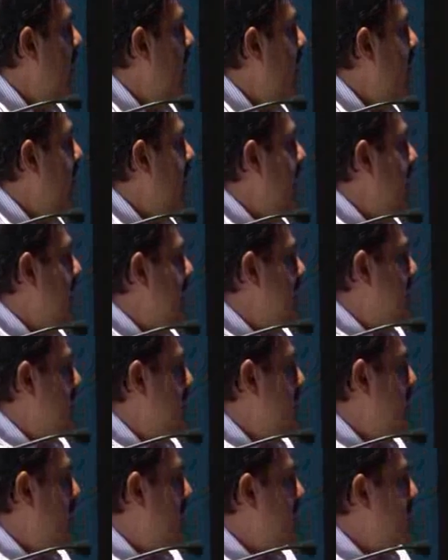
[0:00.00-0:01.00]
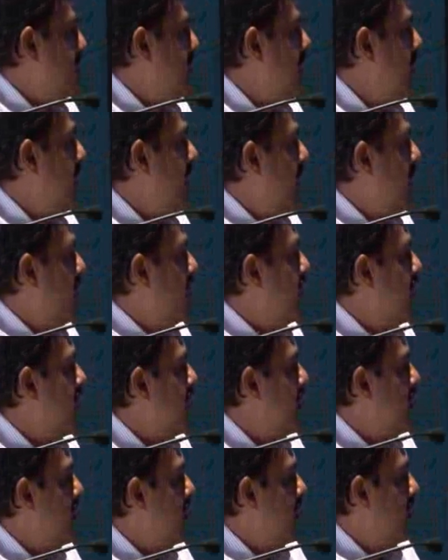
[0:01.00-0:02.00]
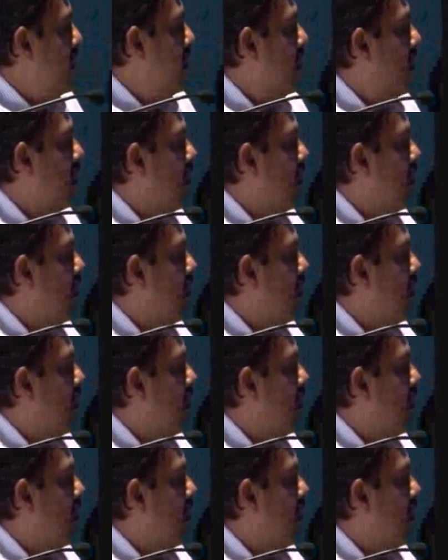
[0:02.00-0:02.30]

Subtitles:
And then as you can see now, we can